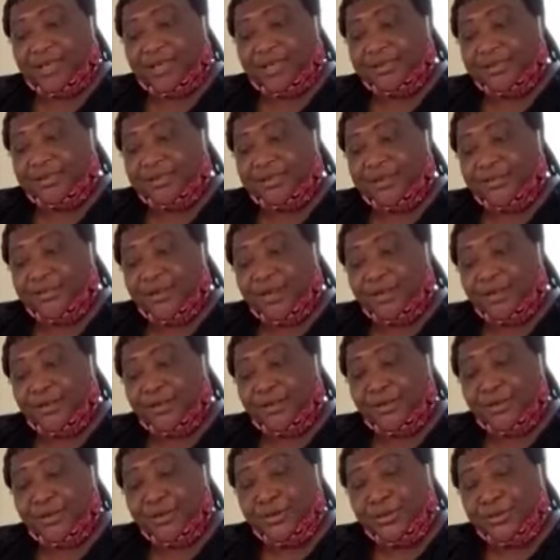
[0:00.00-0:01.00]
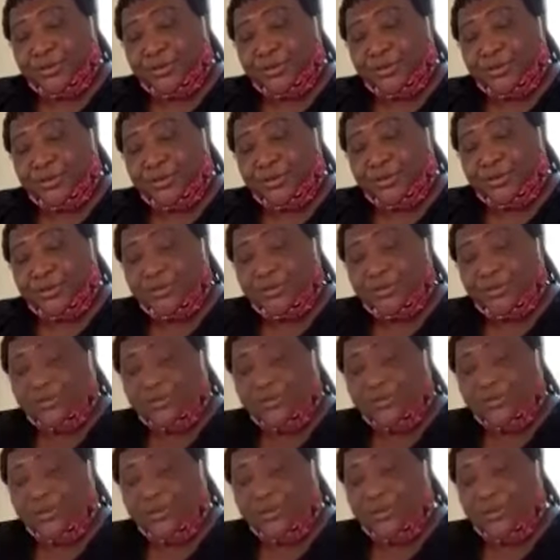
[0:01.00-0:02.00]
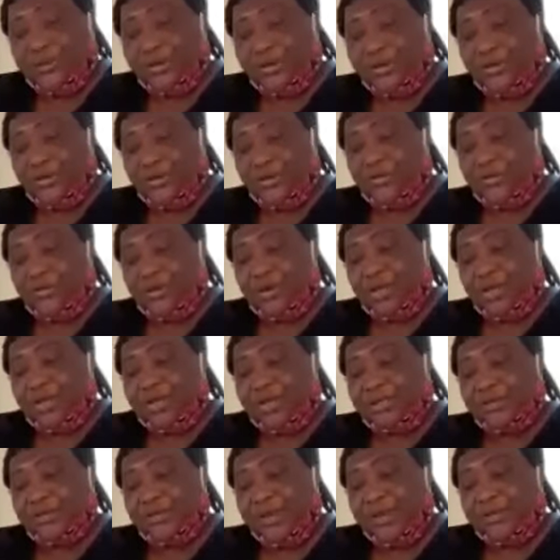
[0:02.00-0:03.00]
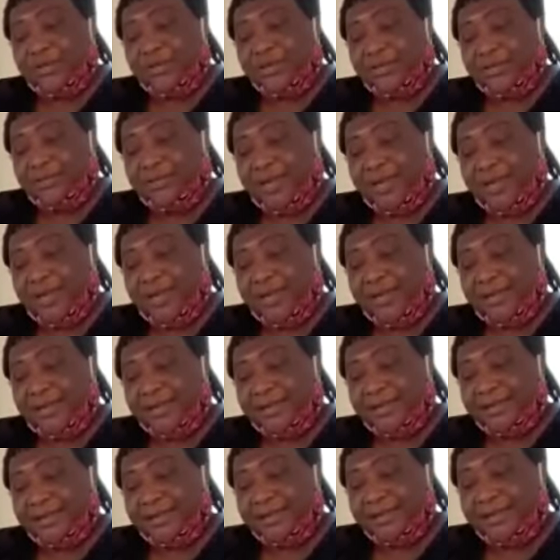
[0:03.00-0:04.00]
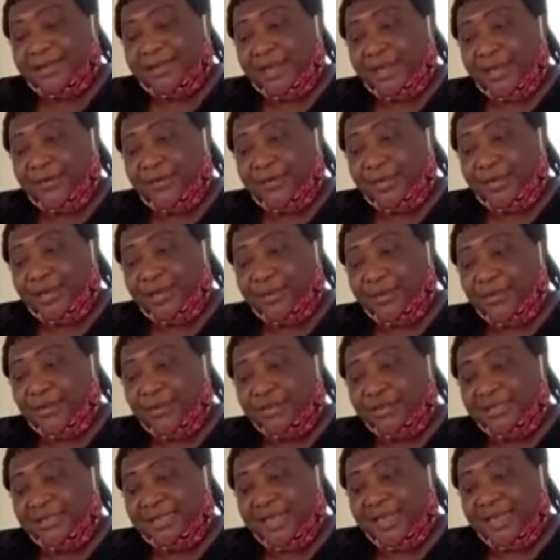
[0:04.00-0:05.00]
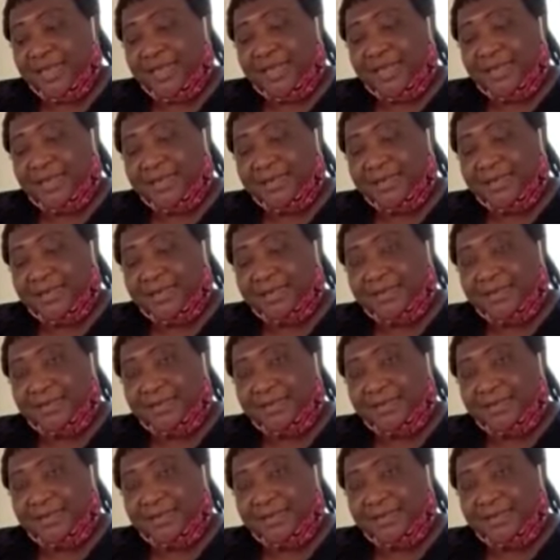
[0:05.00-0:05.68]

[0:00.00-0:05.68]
Sierra Leone is bounded by our neighbors are